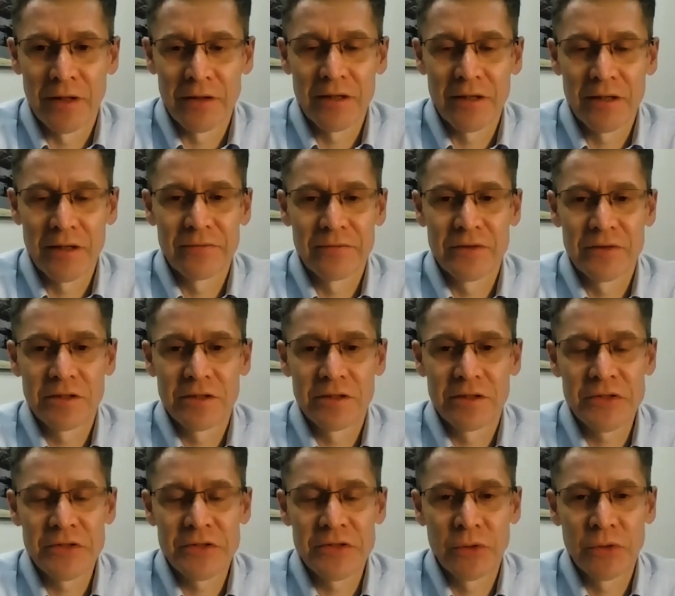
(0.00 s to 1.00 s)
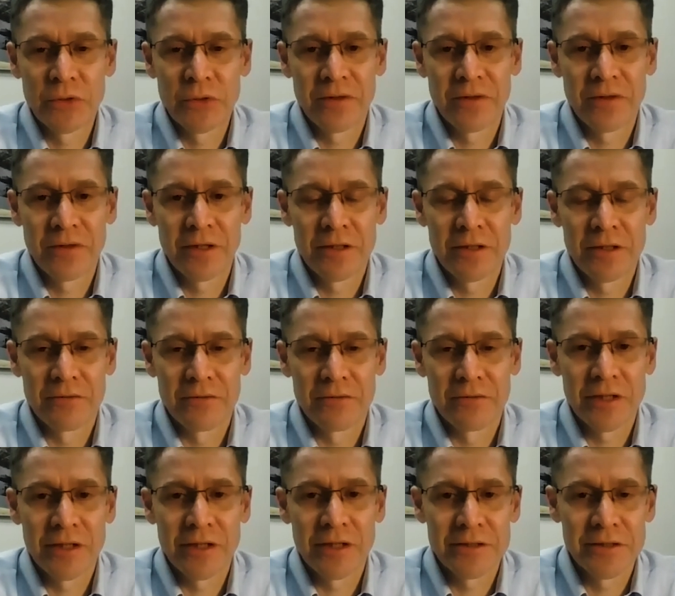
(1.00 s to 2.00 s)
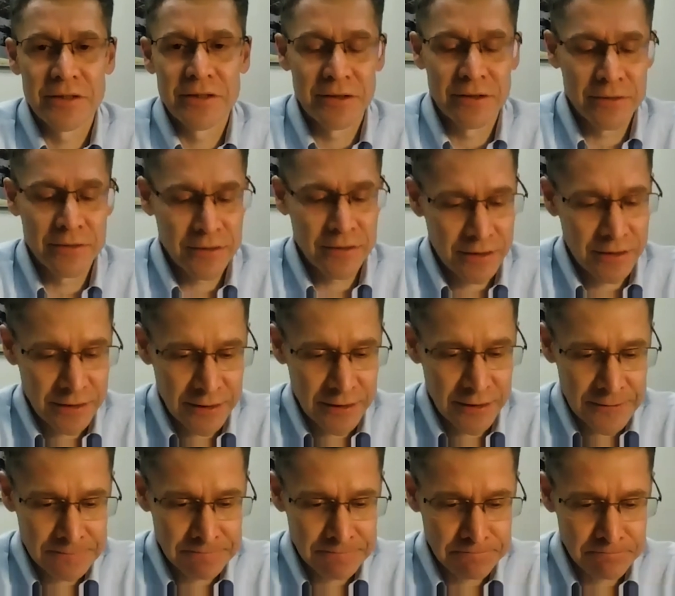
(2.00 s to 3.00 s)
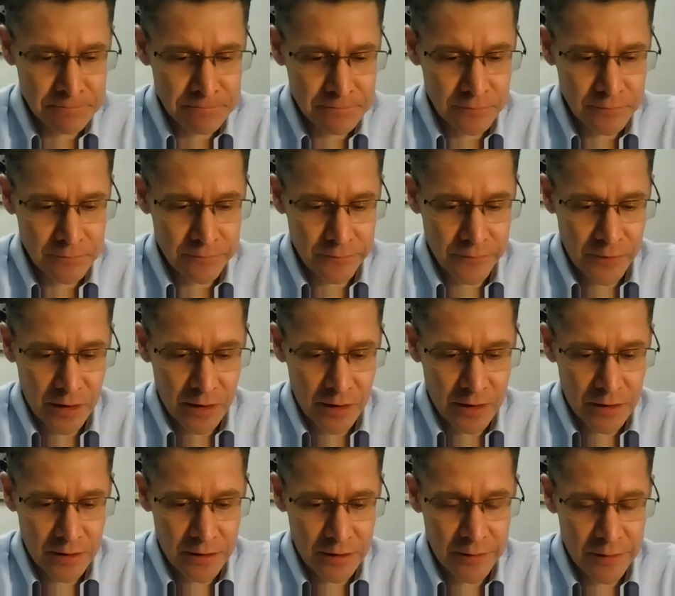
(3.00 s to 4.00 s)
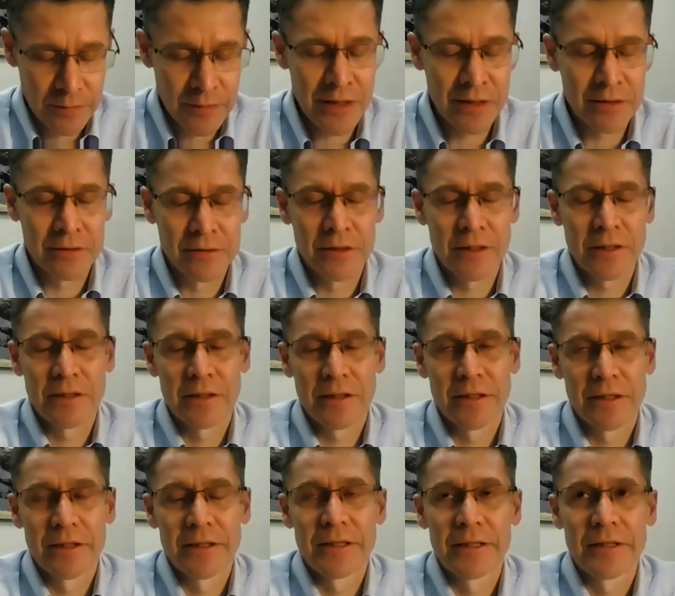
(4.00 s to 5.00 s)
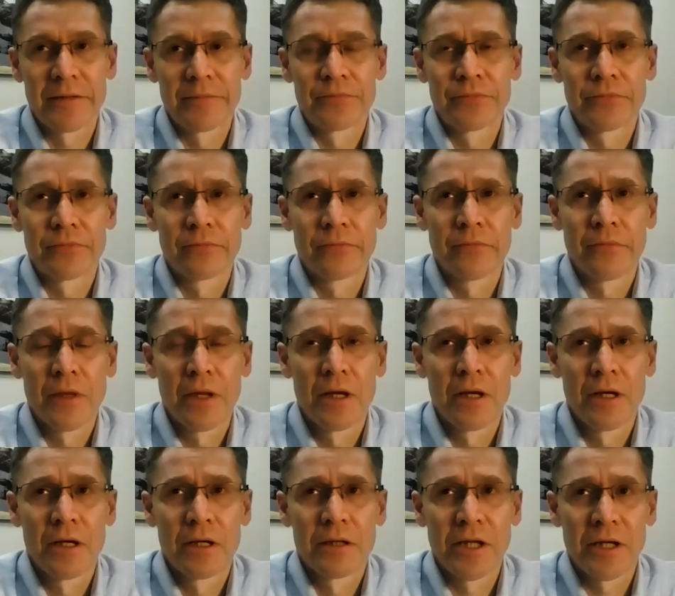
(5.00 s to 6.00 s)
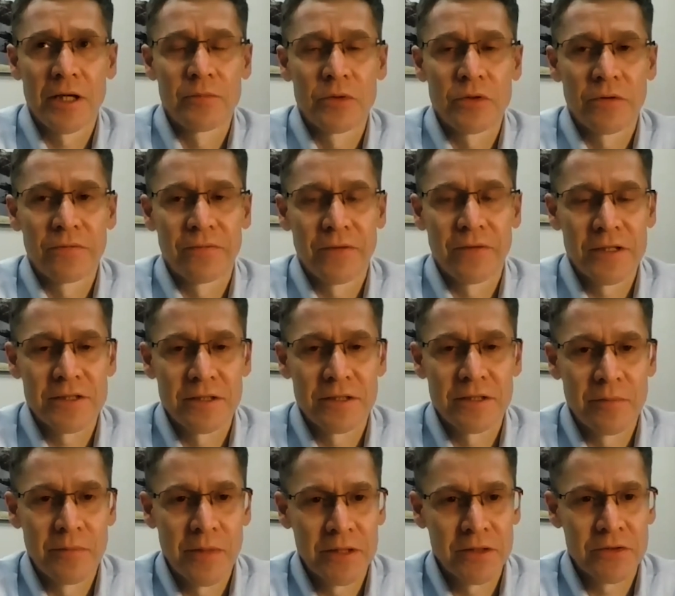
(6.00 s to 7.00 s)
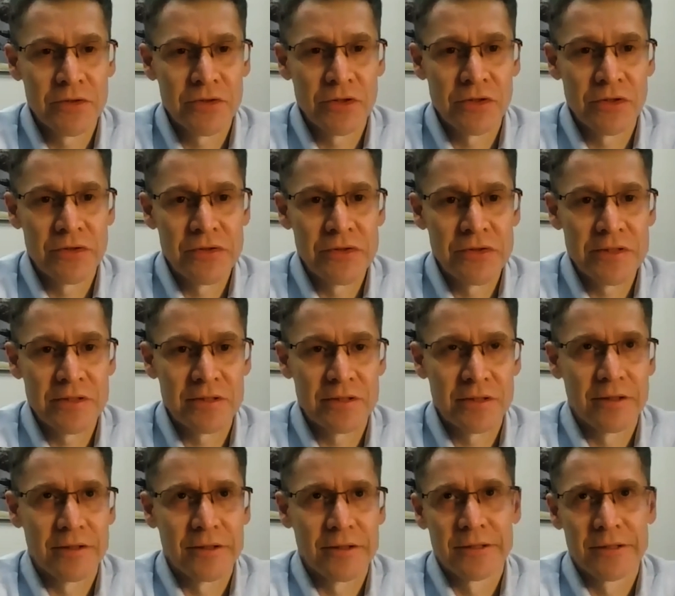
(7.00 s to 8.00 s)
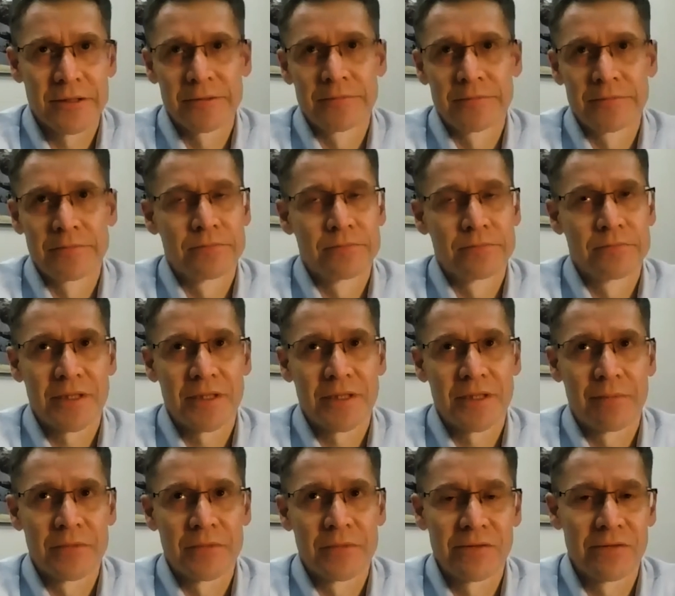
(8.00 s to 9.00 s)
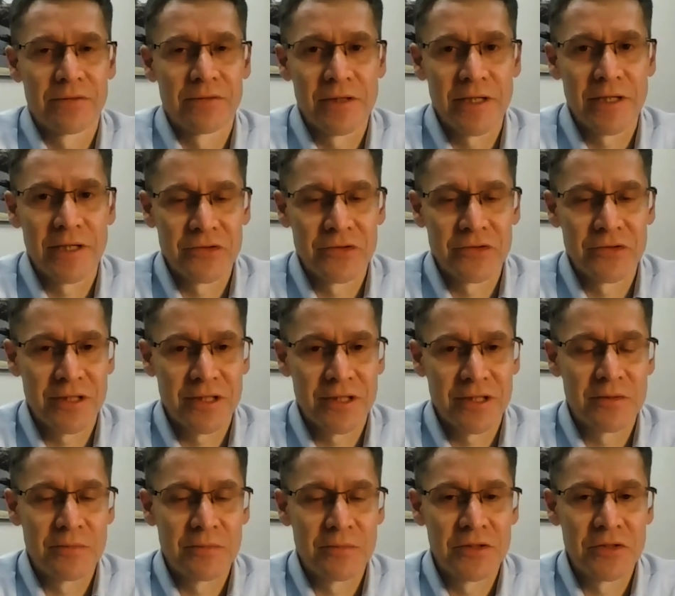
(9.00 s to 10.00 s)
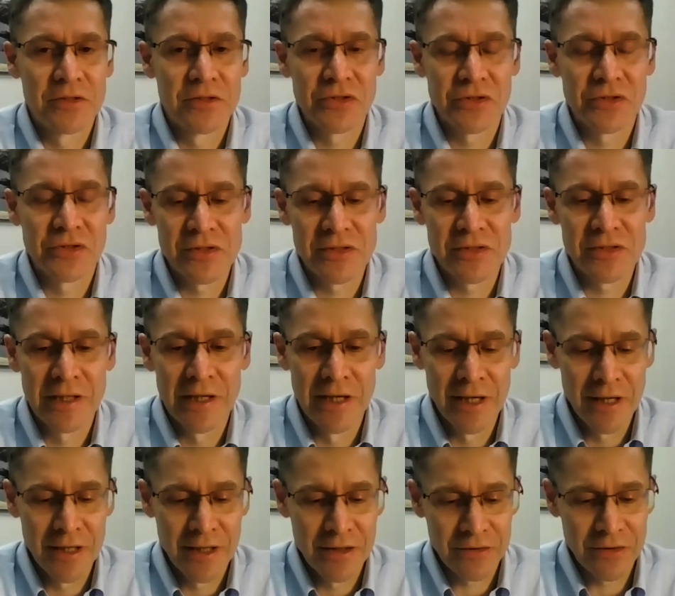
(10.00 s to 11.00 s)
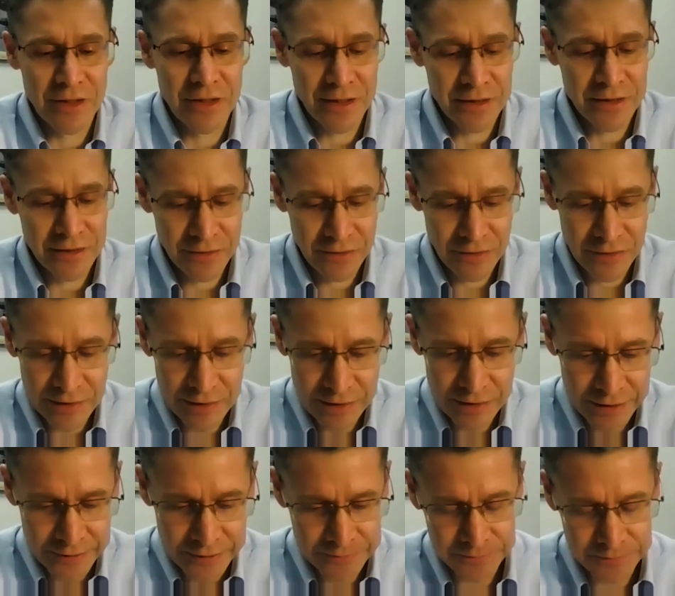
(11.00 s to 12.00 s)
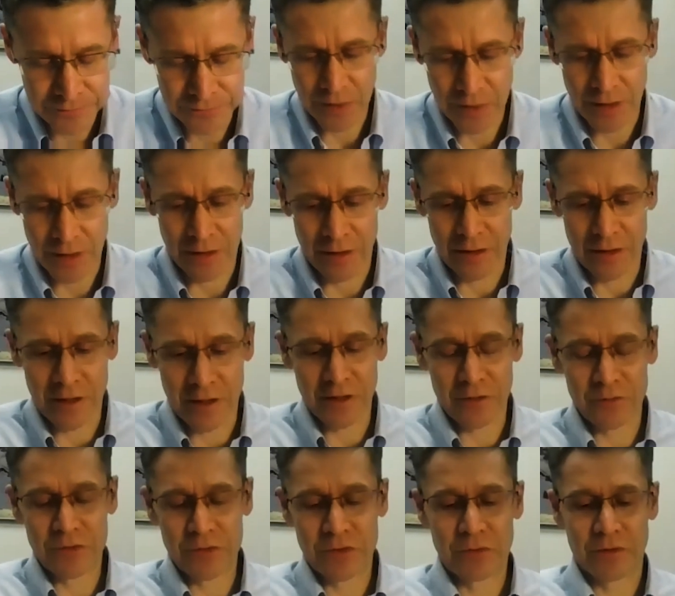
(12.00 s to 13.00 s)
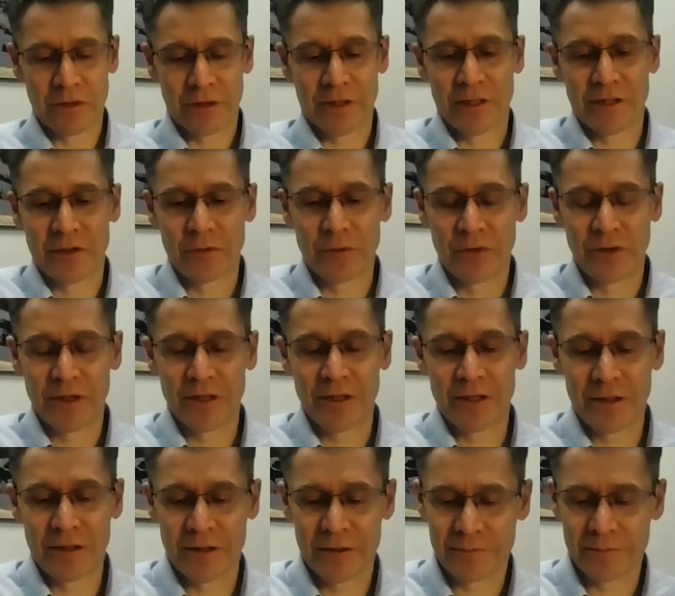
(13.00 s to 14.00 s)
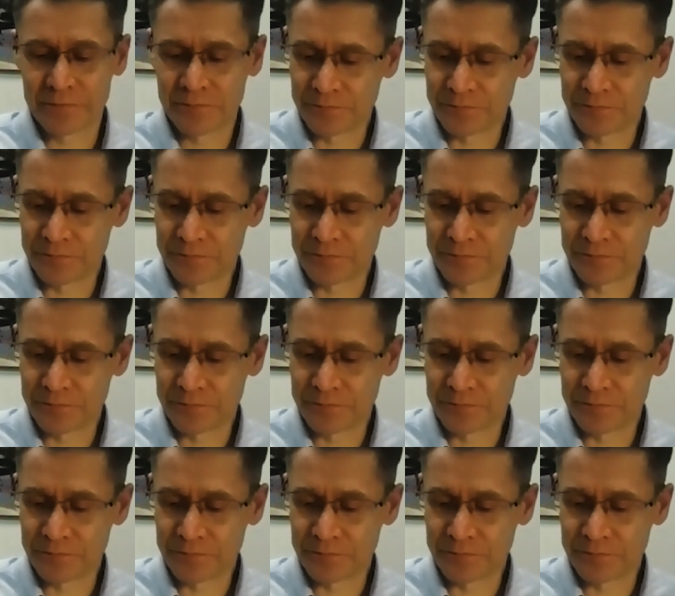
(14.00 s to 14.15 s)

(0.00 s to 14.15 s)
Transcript: They did a survey regarding among number of asset managers, several hundred asset managers, regarding the how they